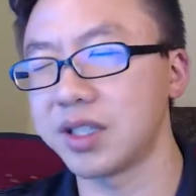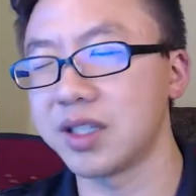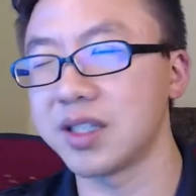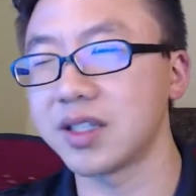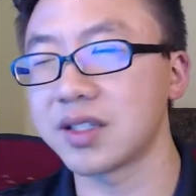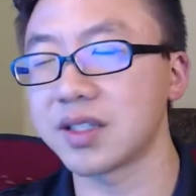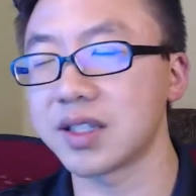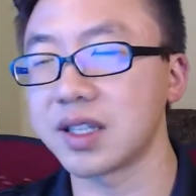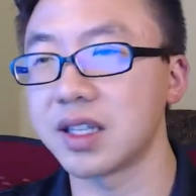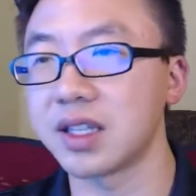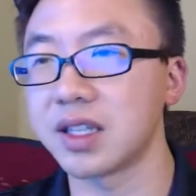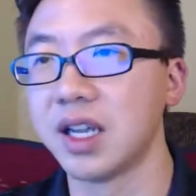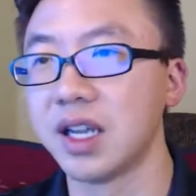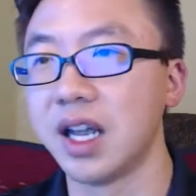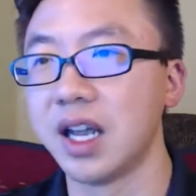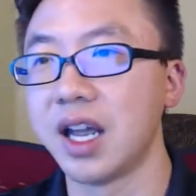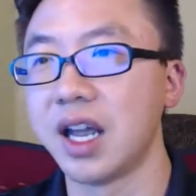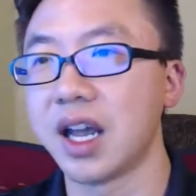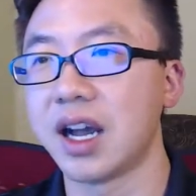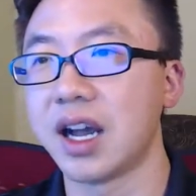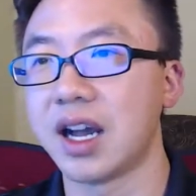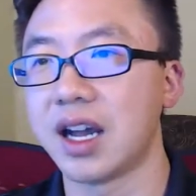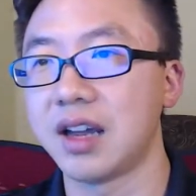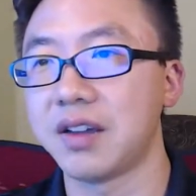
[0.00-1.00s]
decent
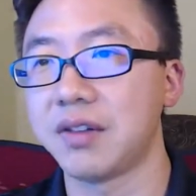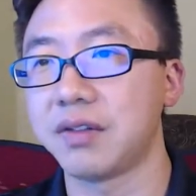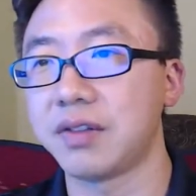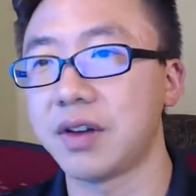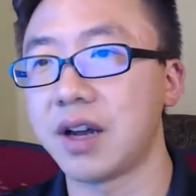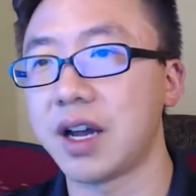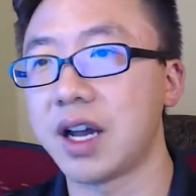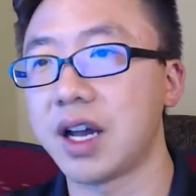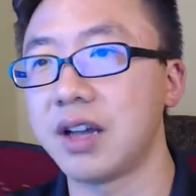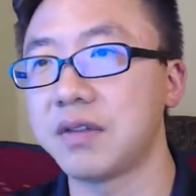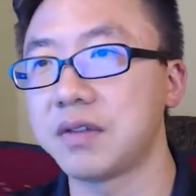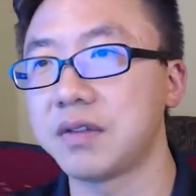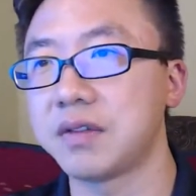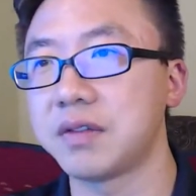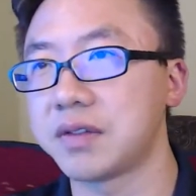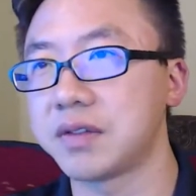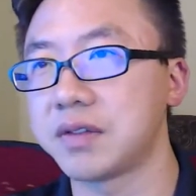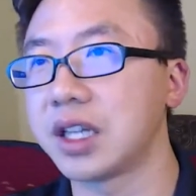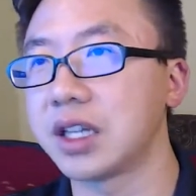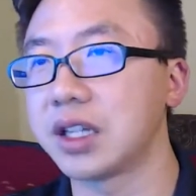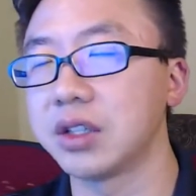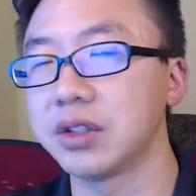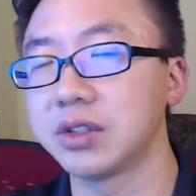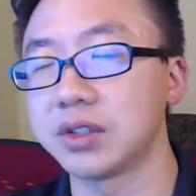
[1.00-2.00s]
high 5, if
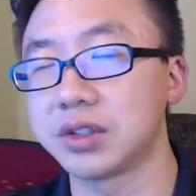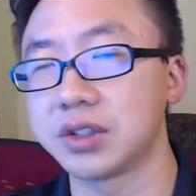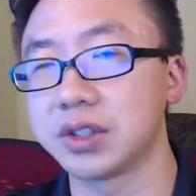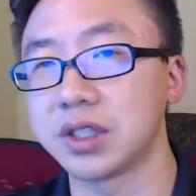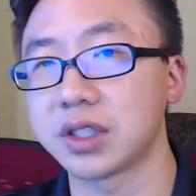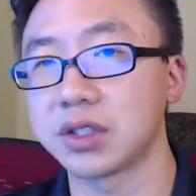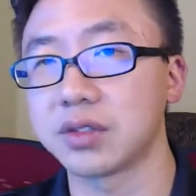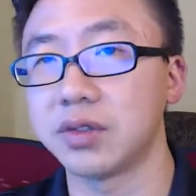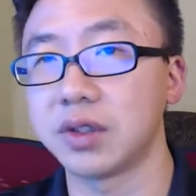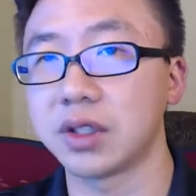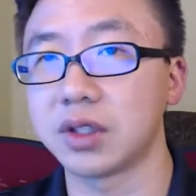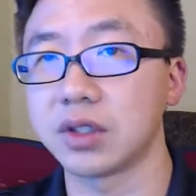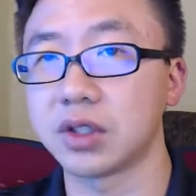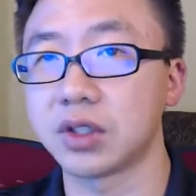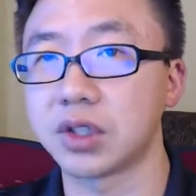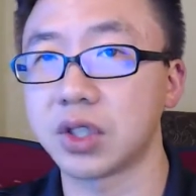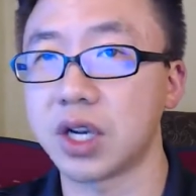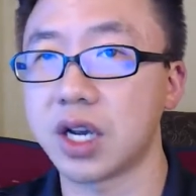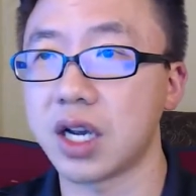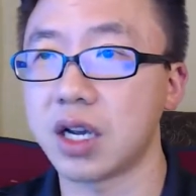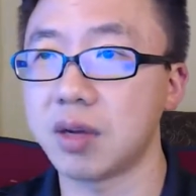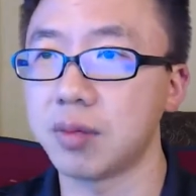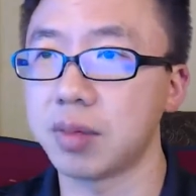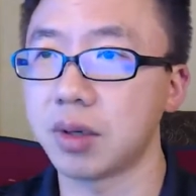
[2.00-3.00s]
not low 6-figure
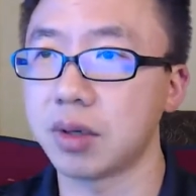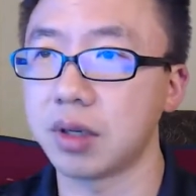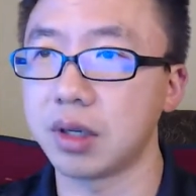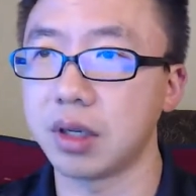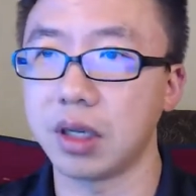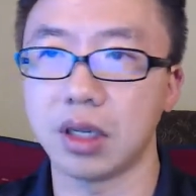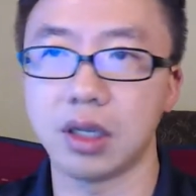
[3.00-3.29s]
job.